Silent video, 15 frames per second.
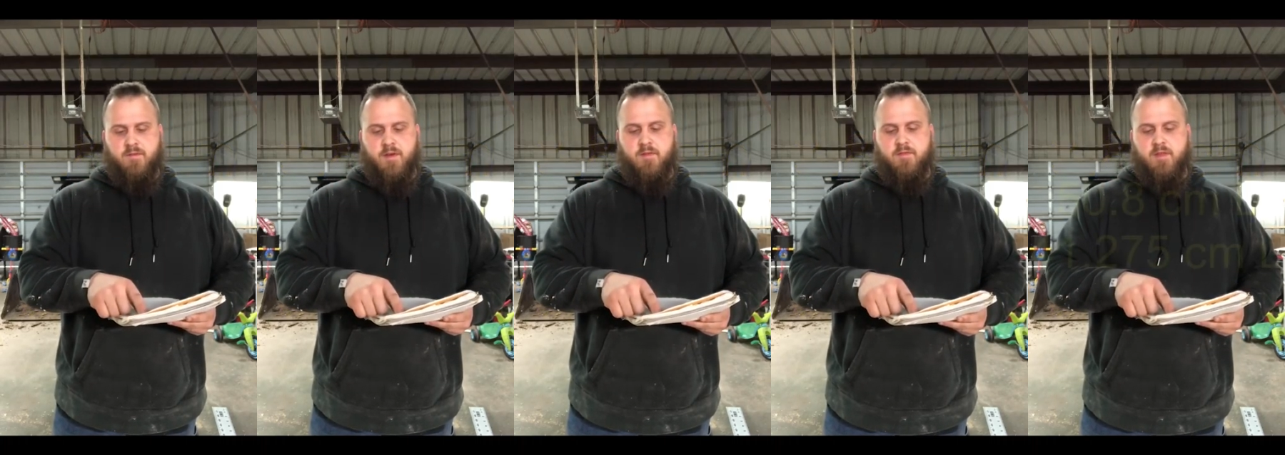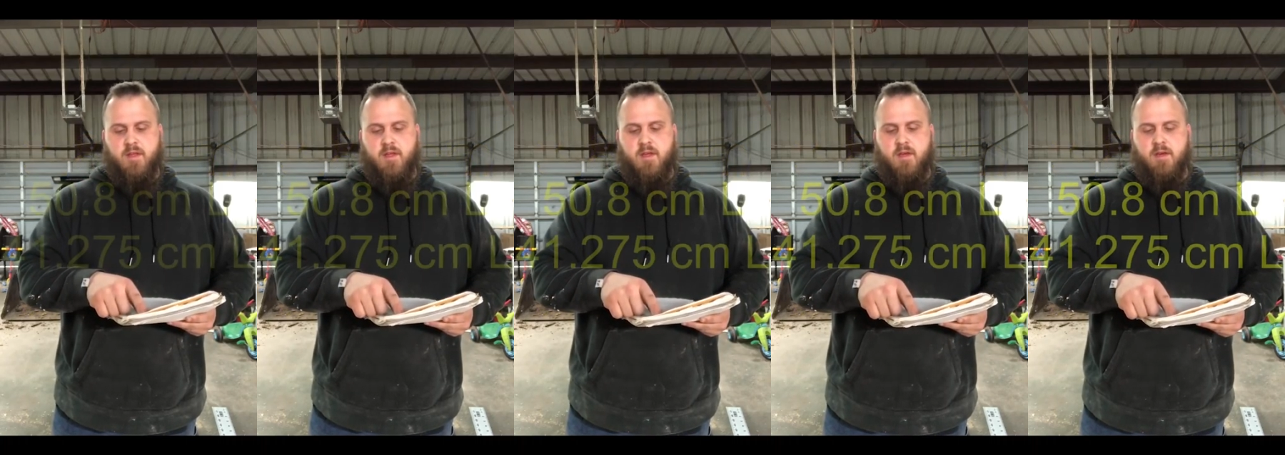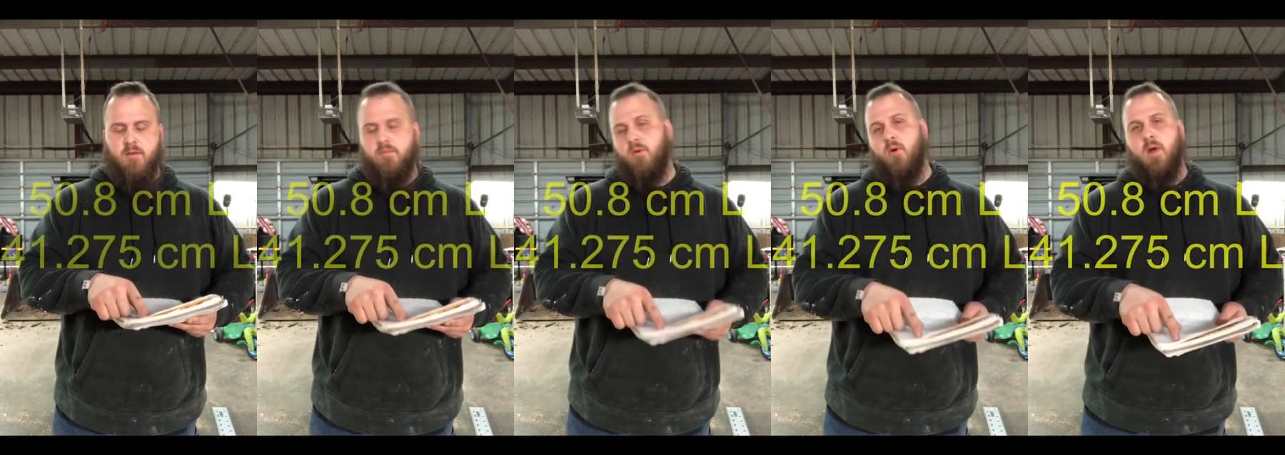
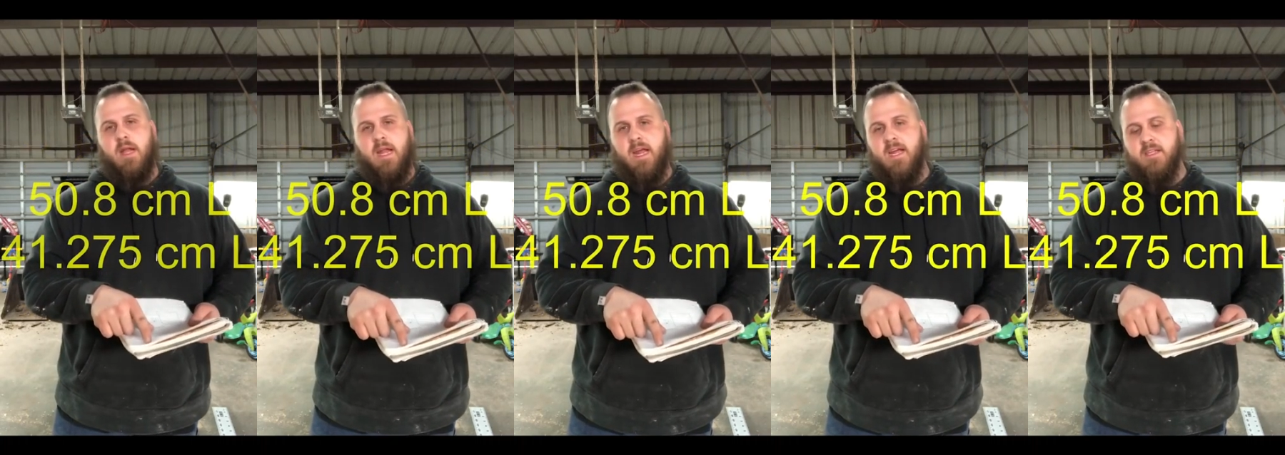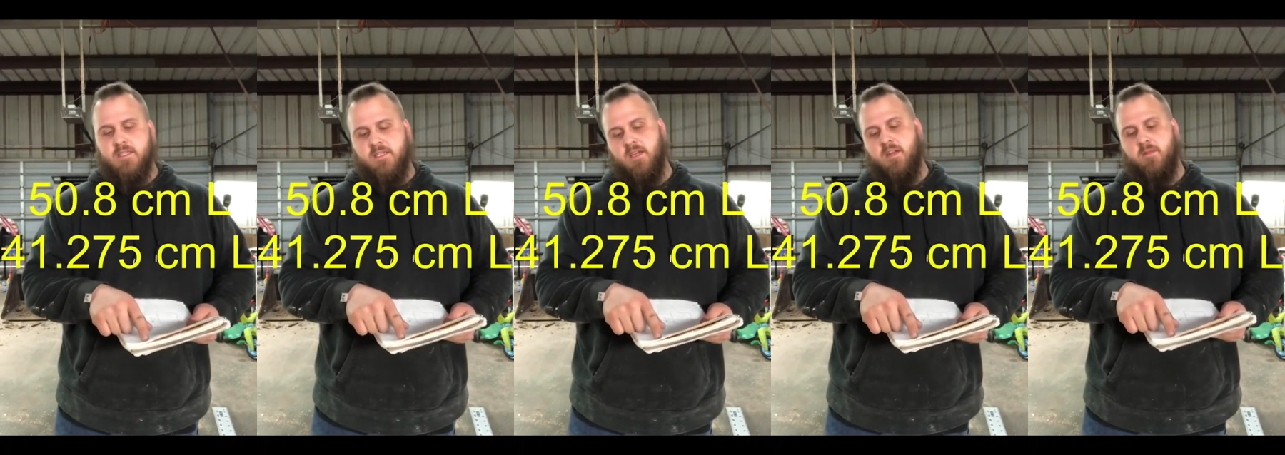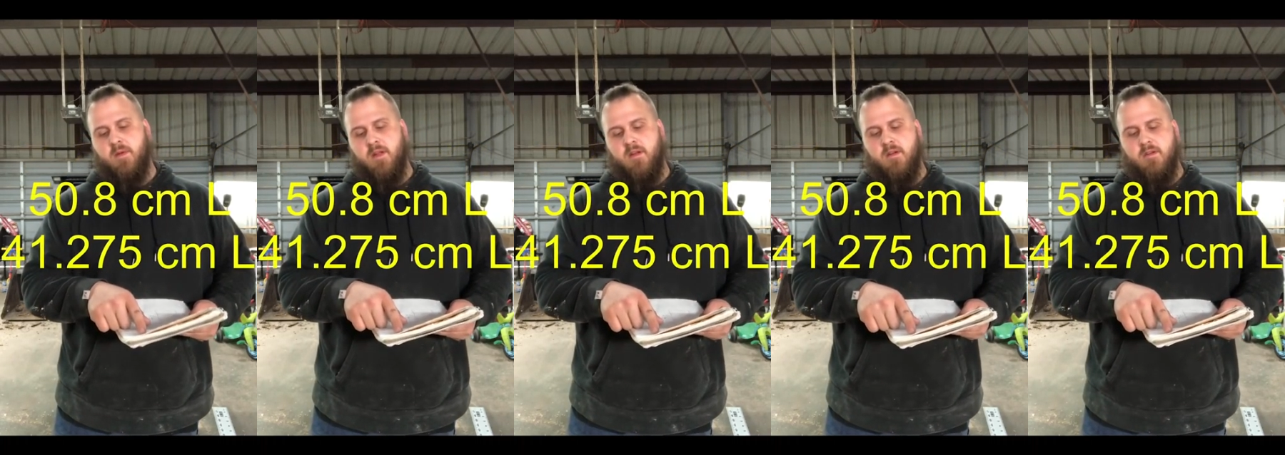50.8
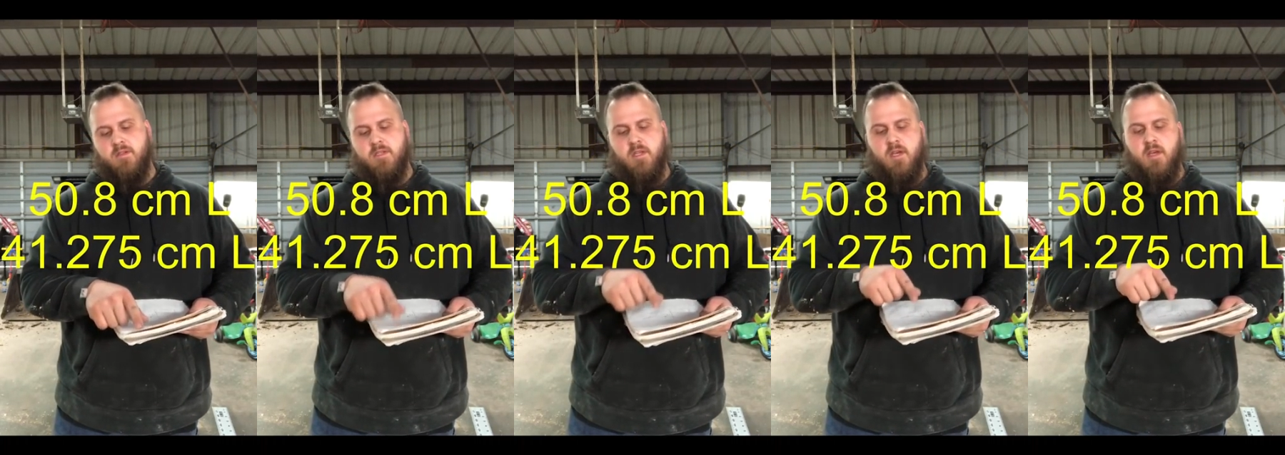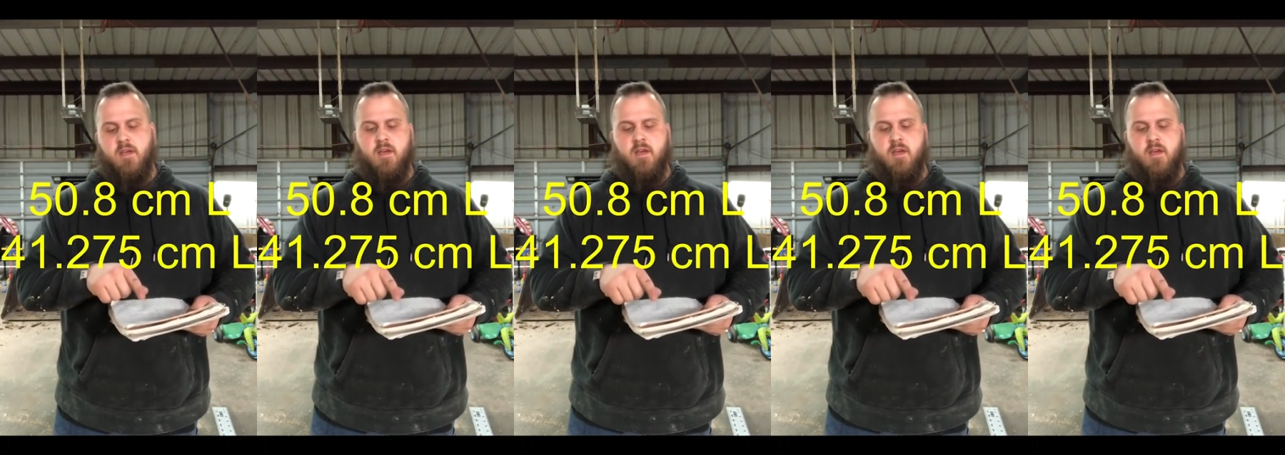centimeters